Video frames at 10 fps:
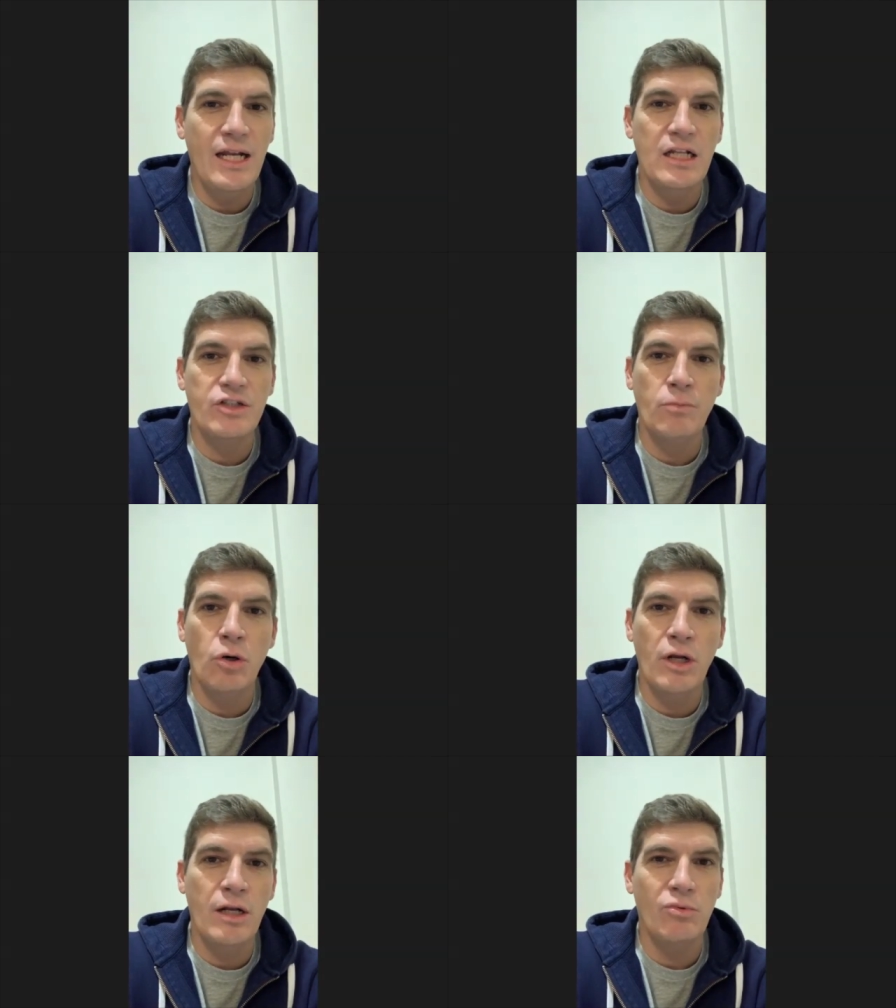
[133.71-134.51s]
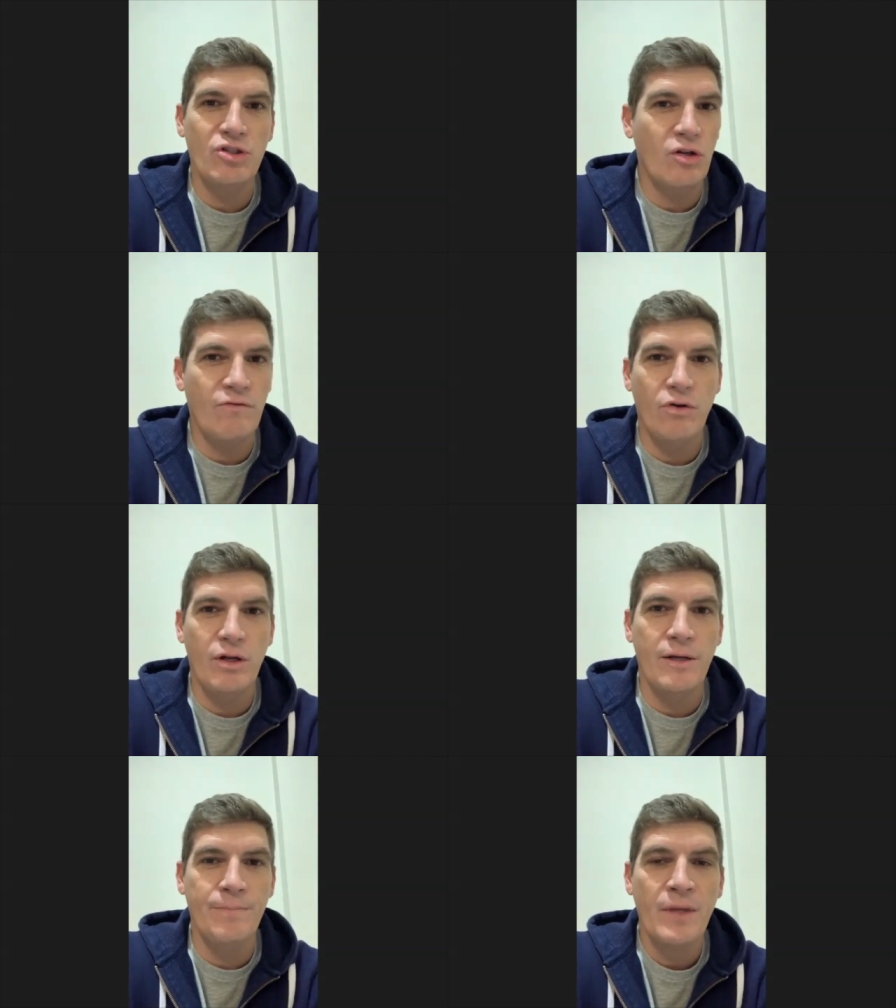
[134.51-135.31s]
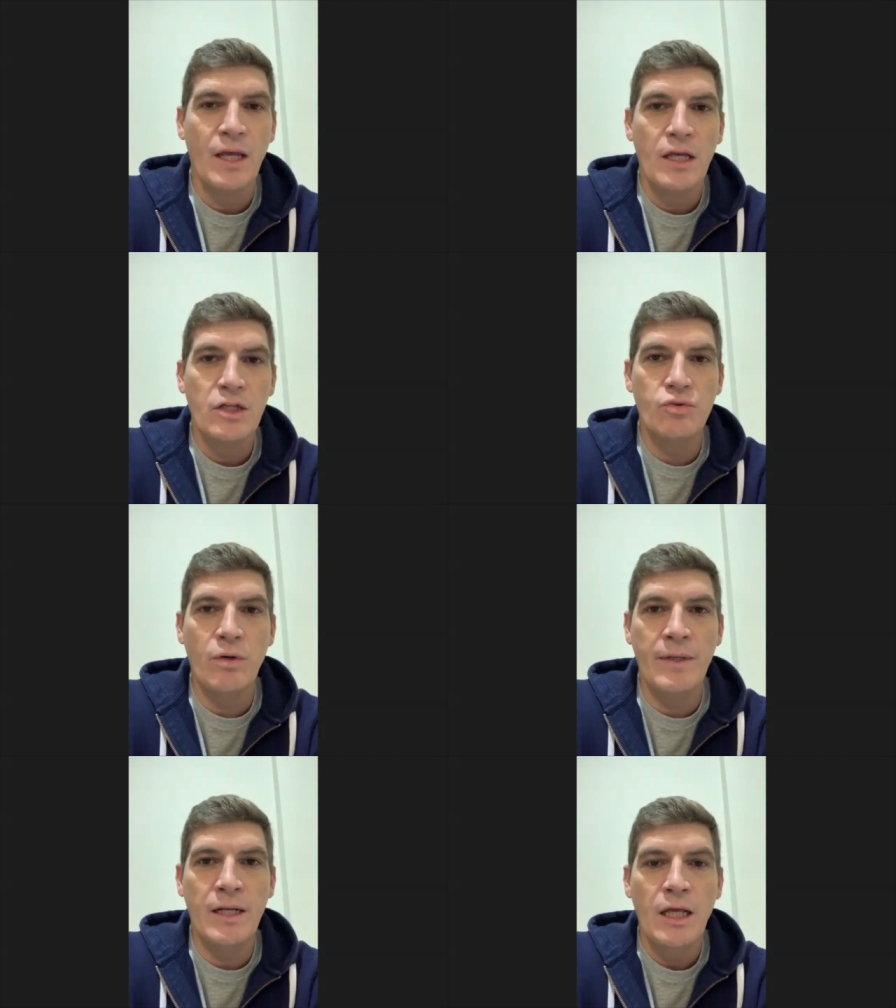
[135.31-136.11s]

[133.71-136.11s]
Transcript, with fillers: really small and it was not for um, swimming.